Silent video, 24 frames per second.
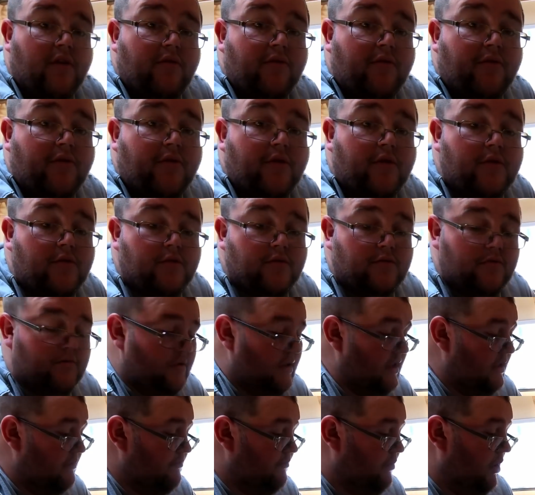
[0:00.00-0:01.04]
run through
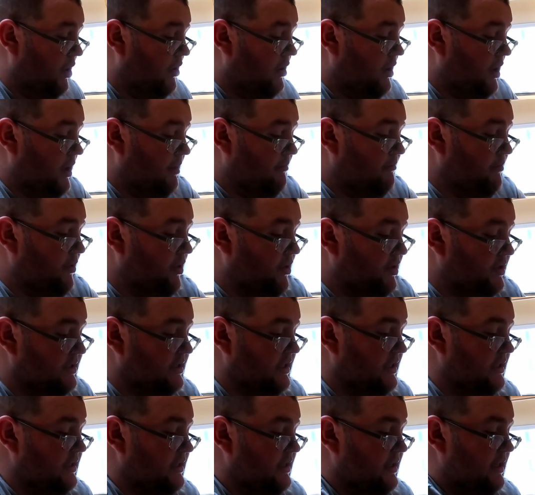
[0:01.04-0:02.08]
the
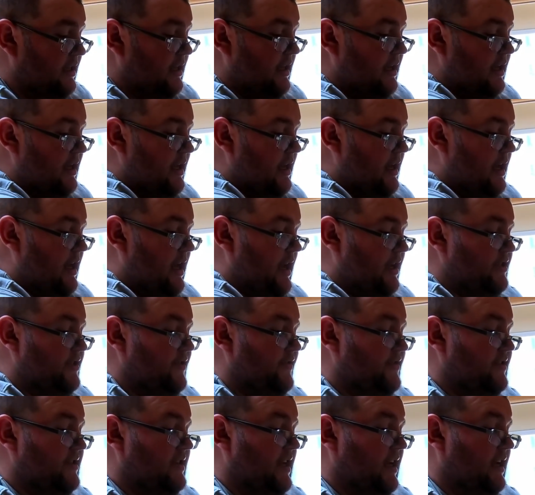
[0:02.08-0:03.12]
unboxing, as
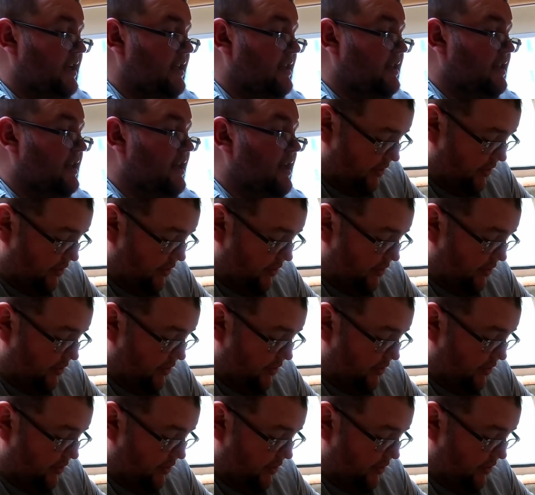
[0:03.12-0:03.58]
you've seen.